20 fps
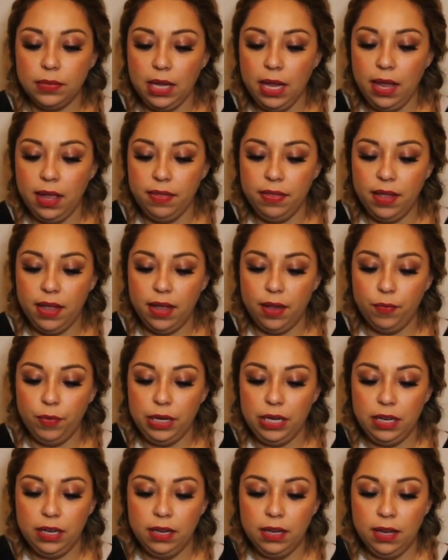And then
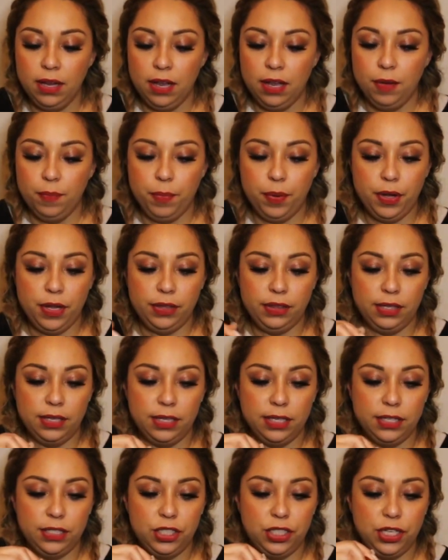we put
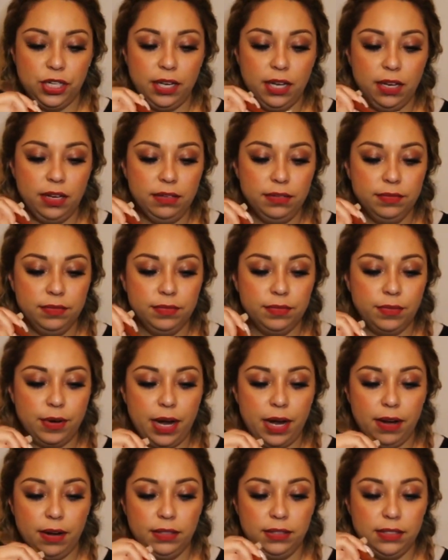the chicken
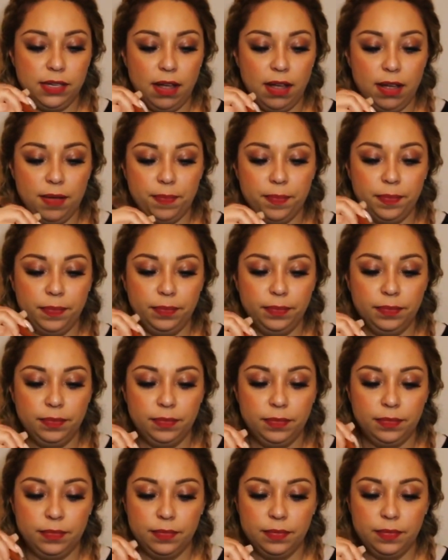right on top.
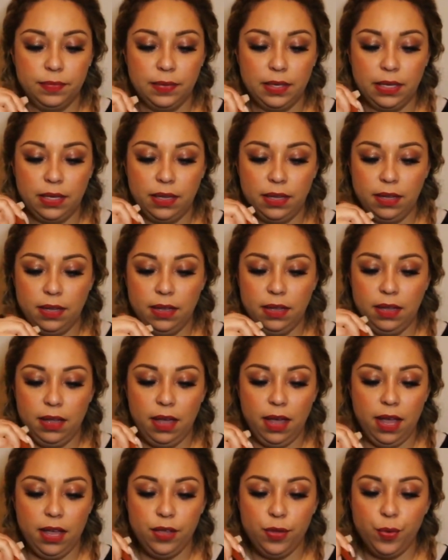
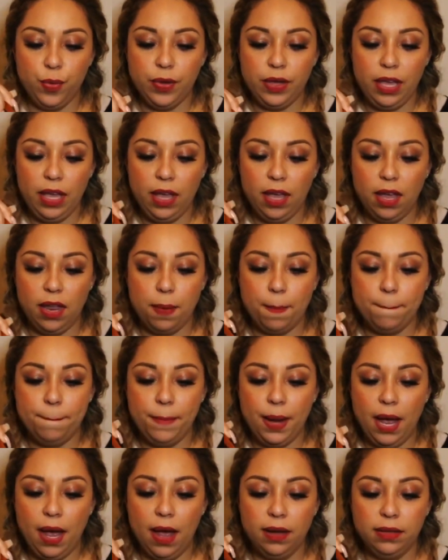And you can
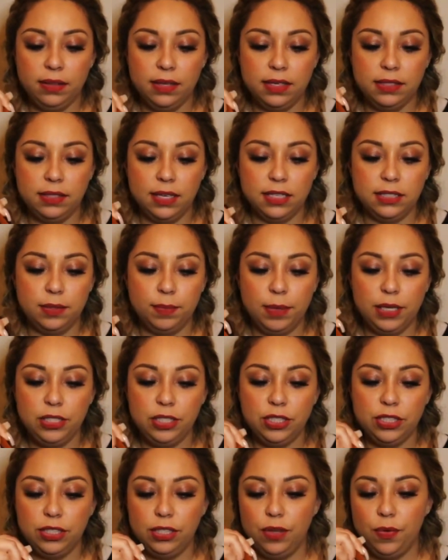pack this as much
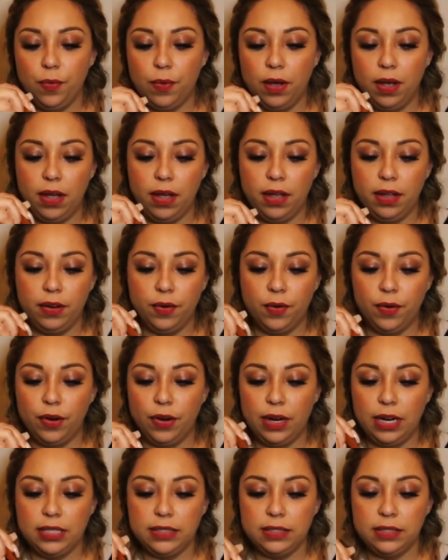as you want or
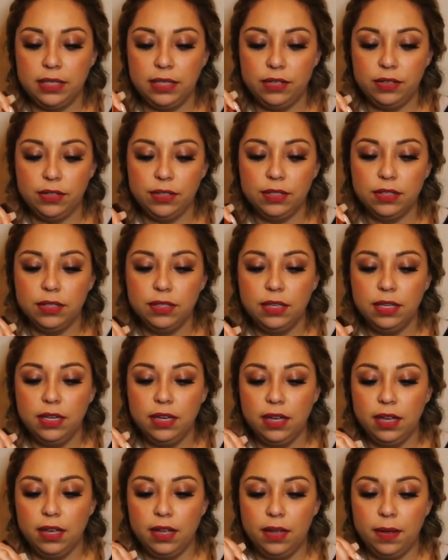as little.
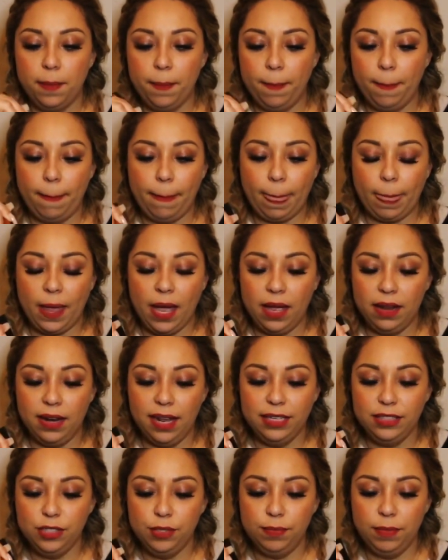I
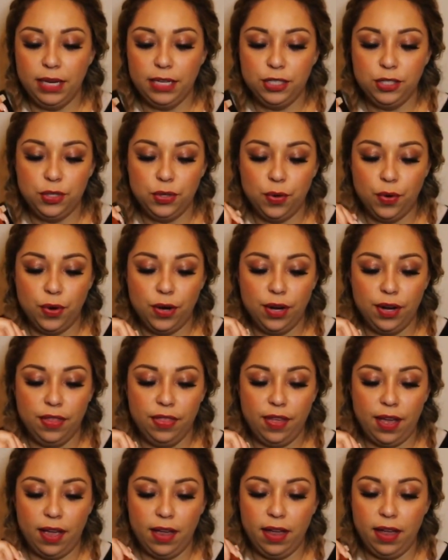like to make sure
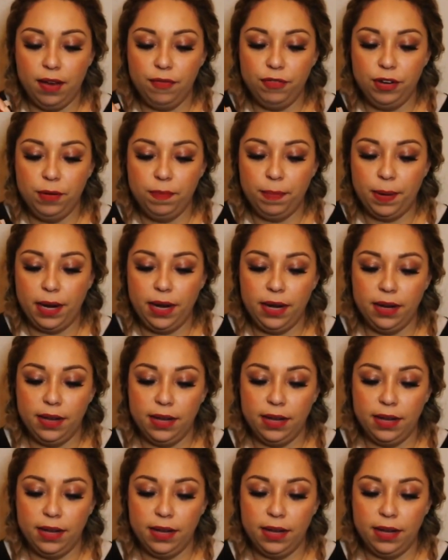that every bite